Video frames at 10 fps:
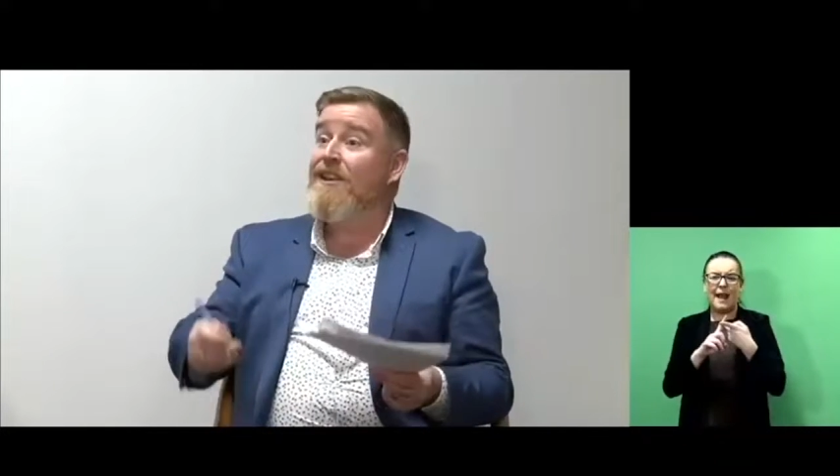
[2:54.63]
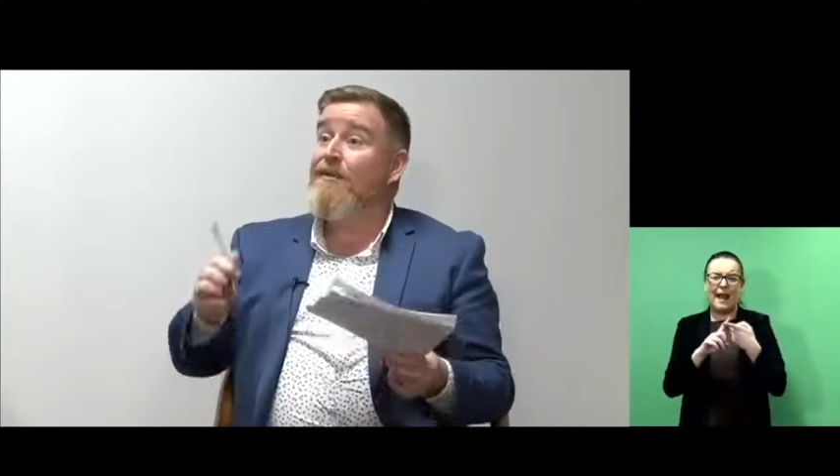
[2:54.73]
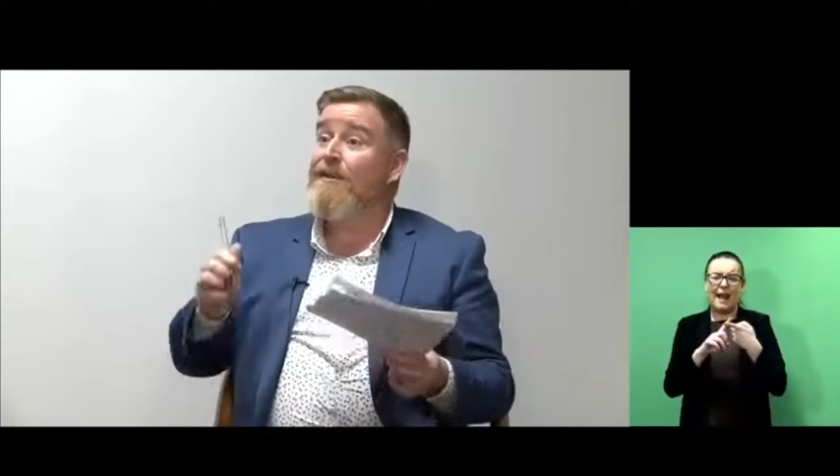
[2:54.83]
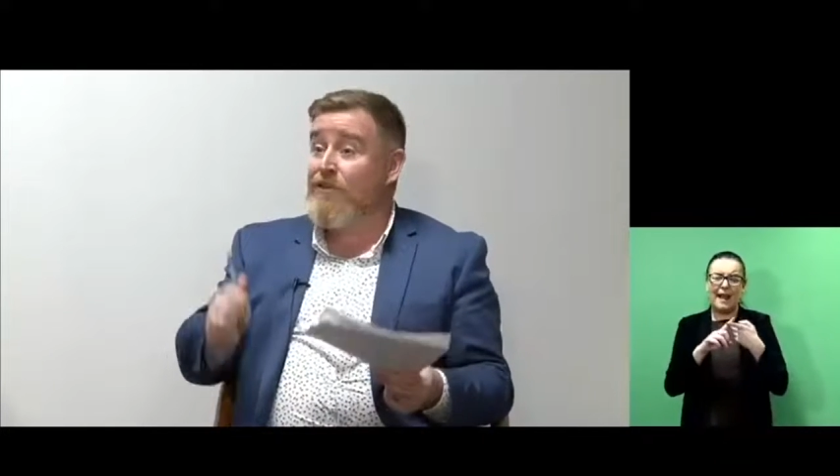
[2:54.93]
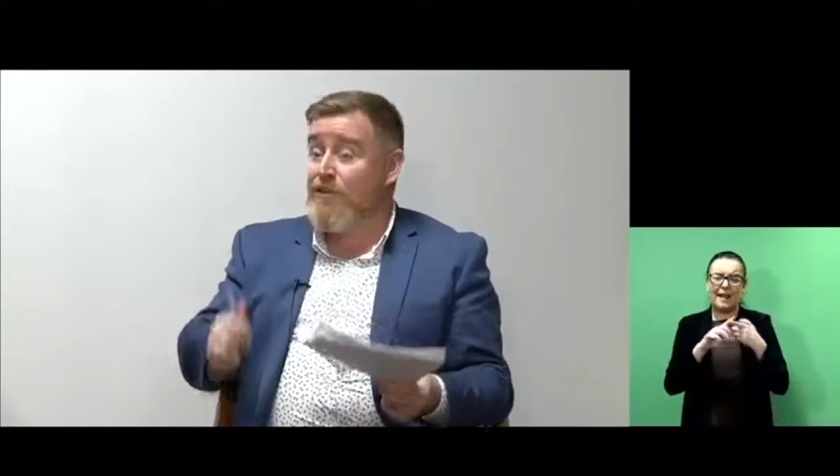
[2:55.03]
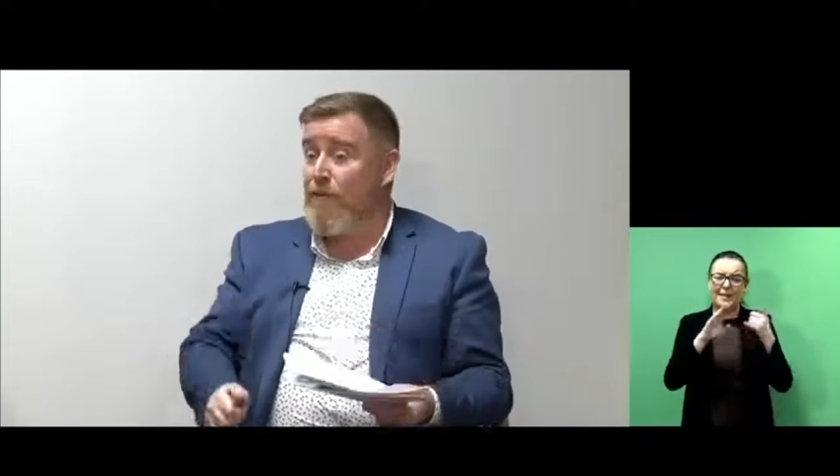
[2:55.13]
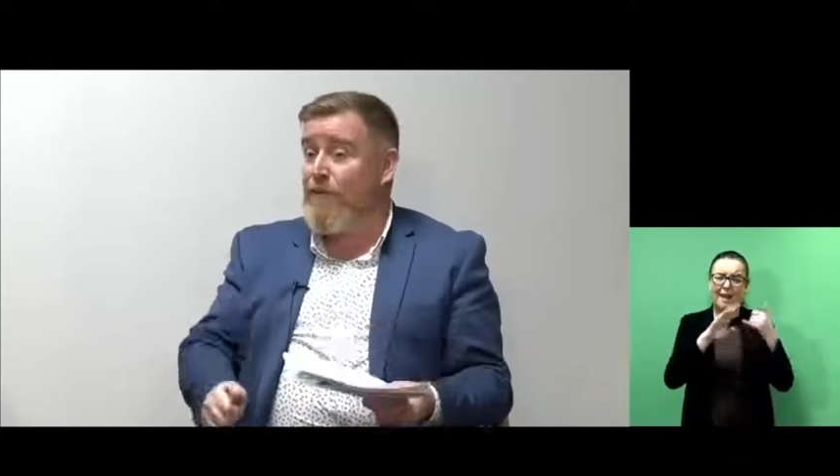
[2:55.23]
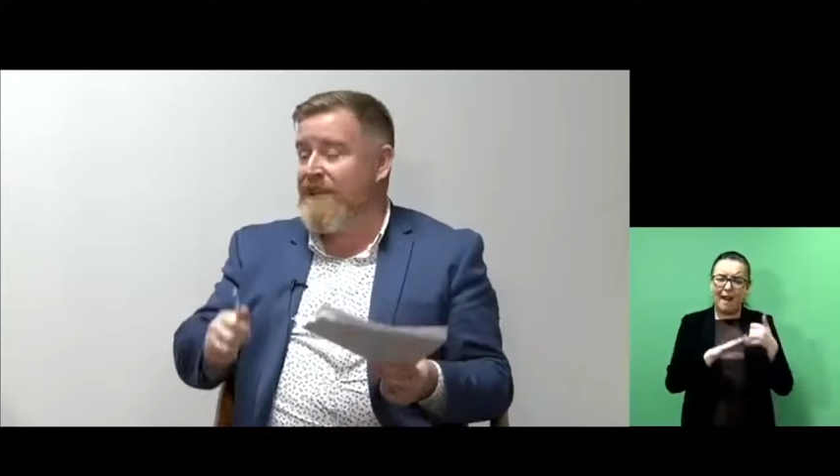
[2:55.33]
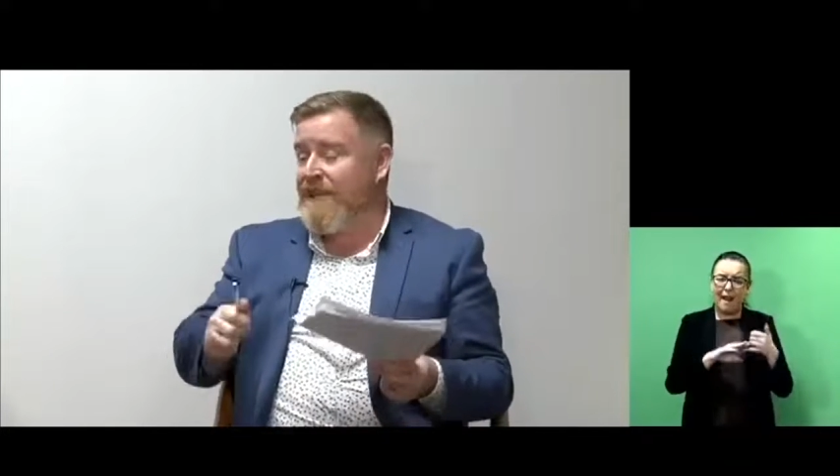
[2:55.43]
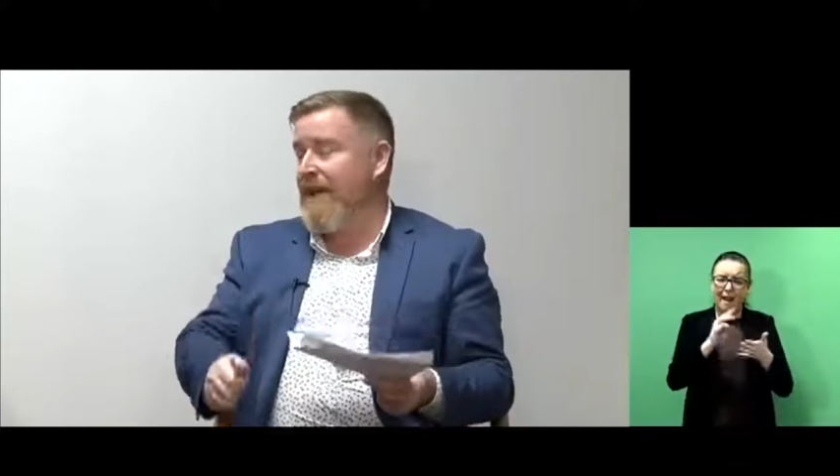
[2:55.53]
there is
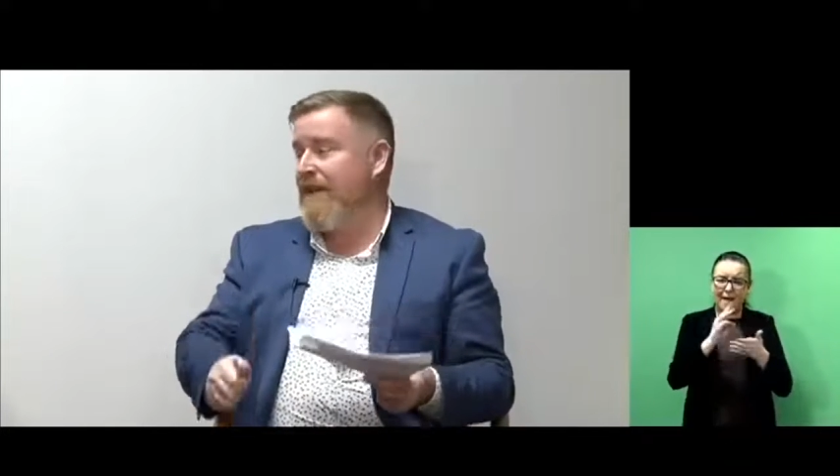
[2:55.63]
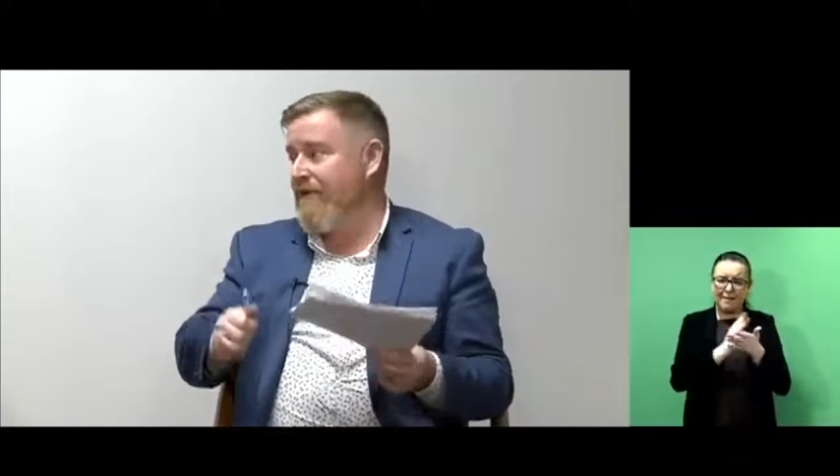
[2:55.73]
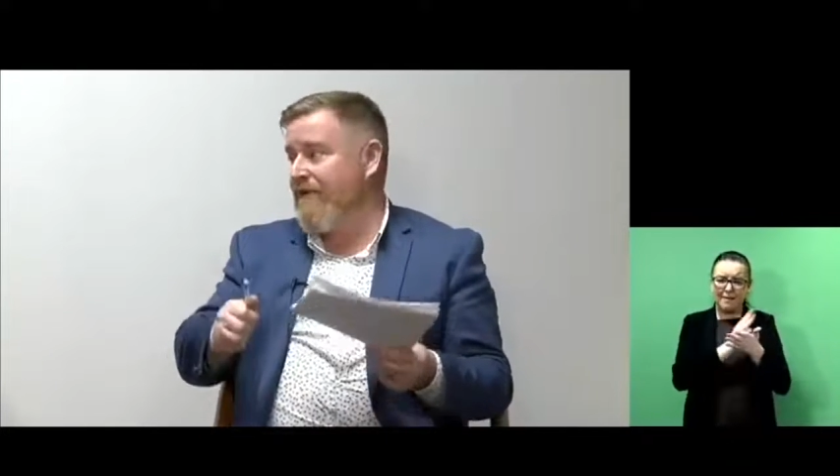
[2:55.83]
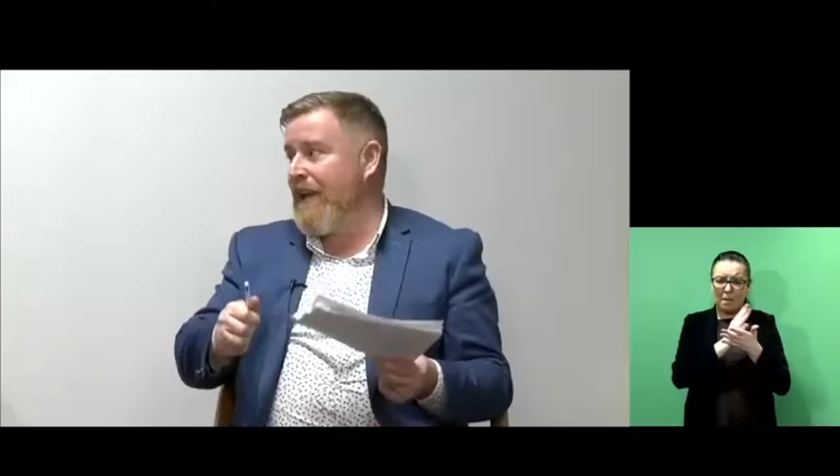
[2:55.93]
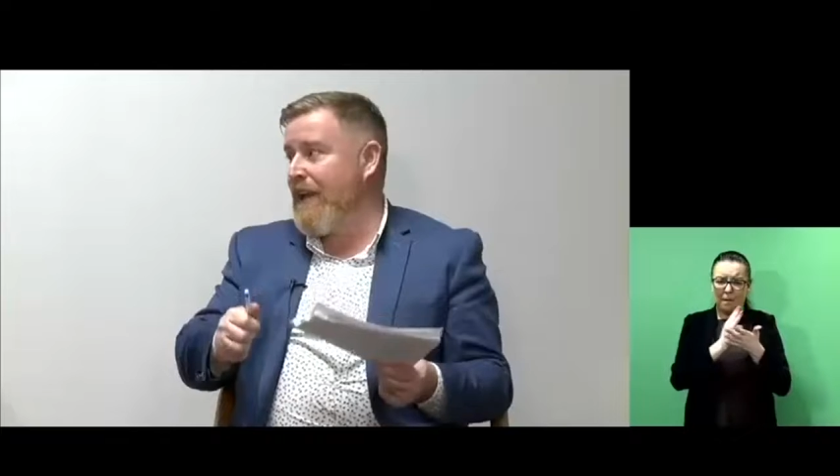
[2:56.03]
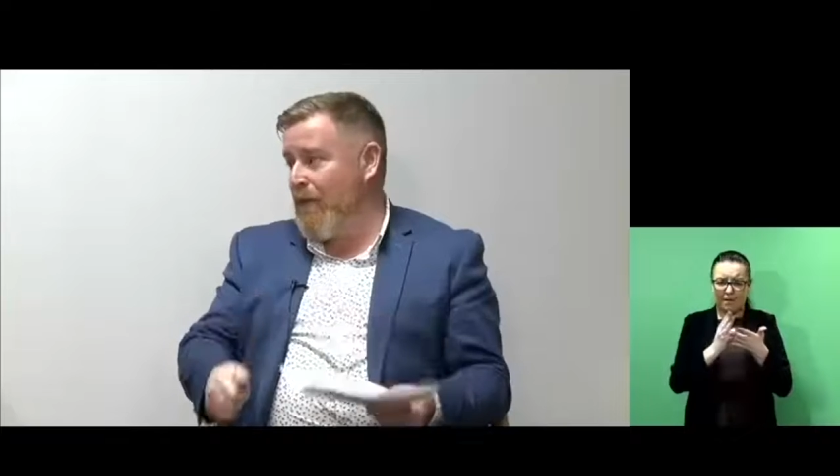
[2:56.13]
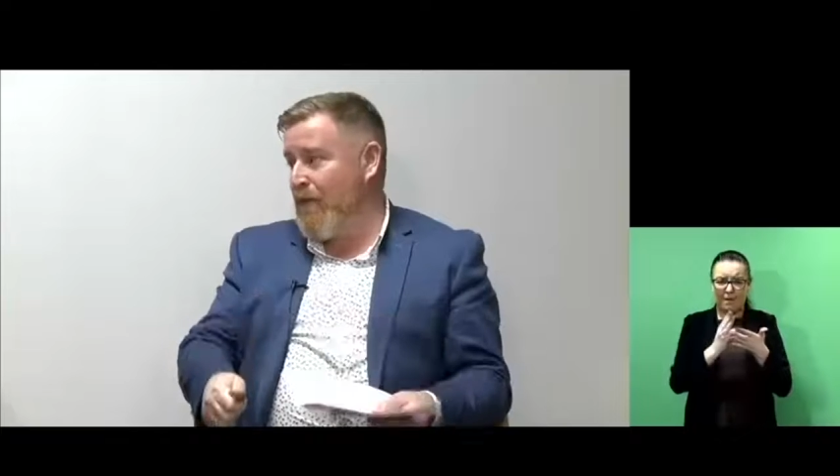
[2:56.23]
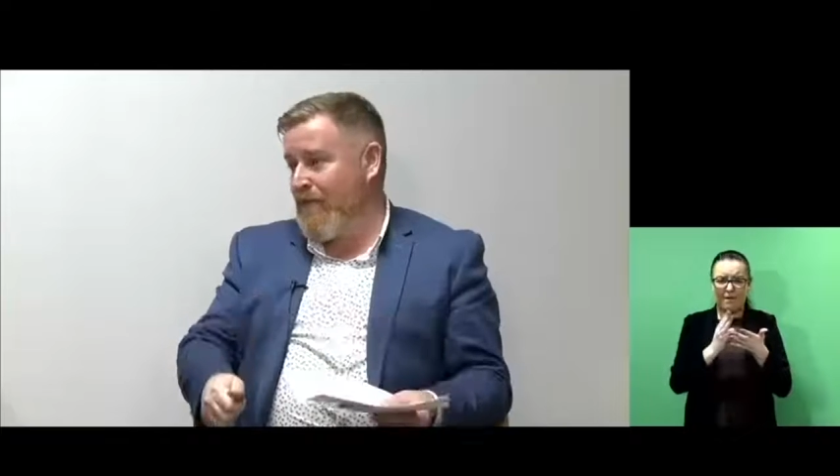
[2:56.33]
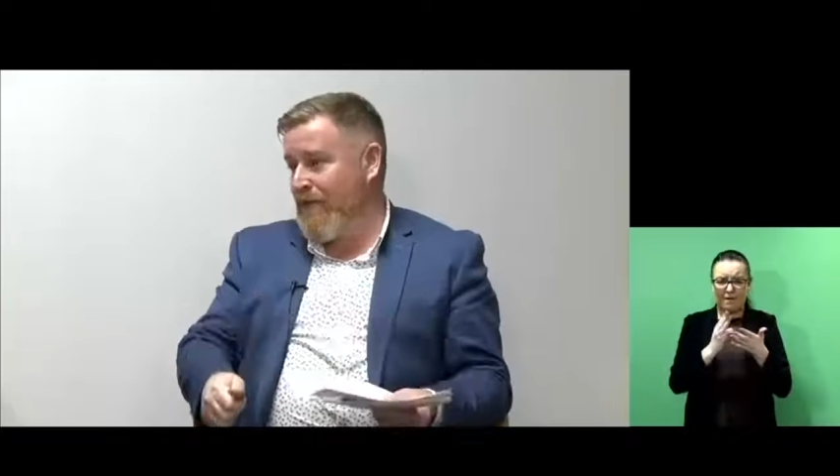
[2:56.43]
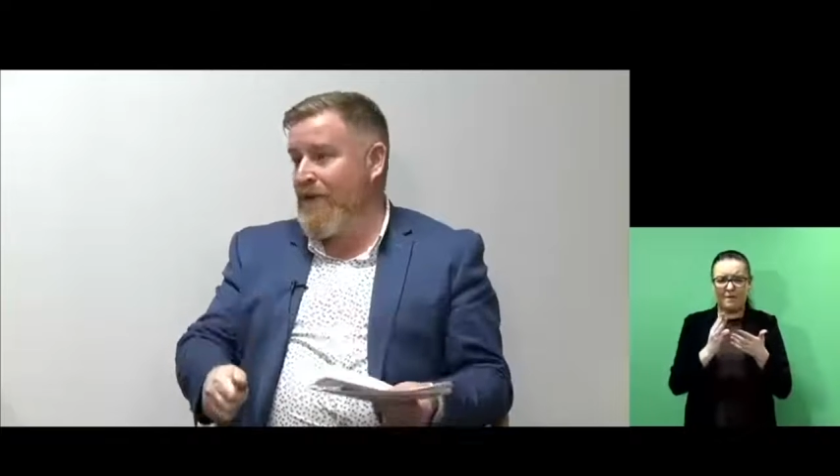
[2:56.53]
somebody there to follow
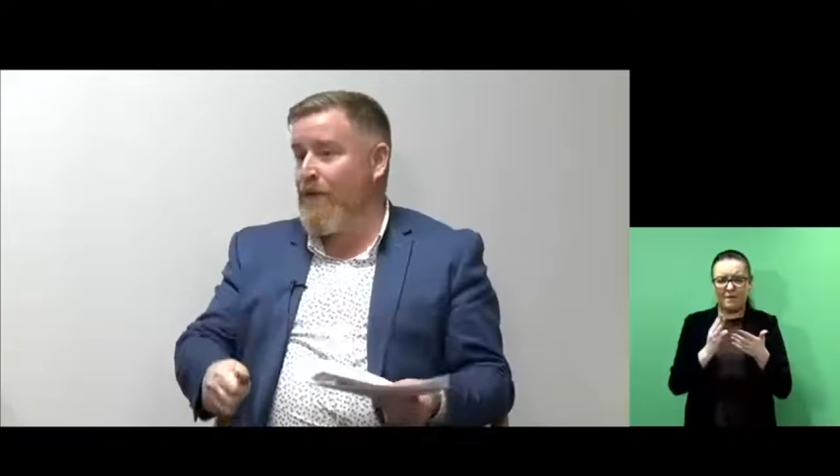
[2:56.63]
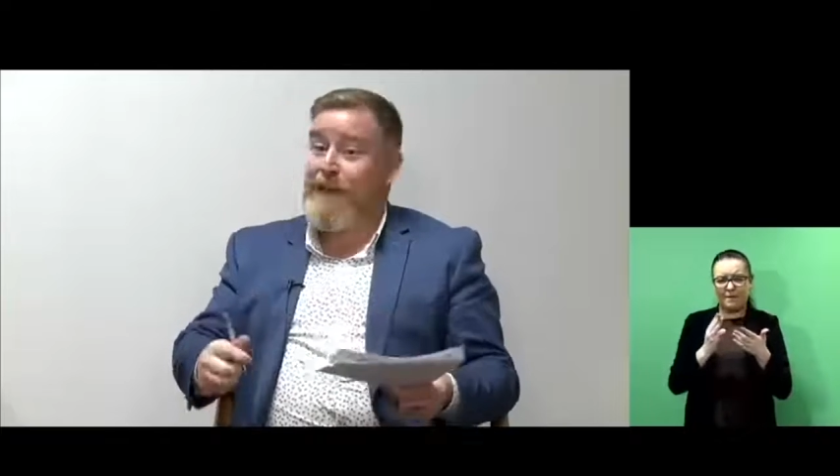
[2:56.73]
up.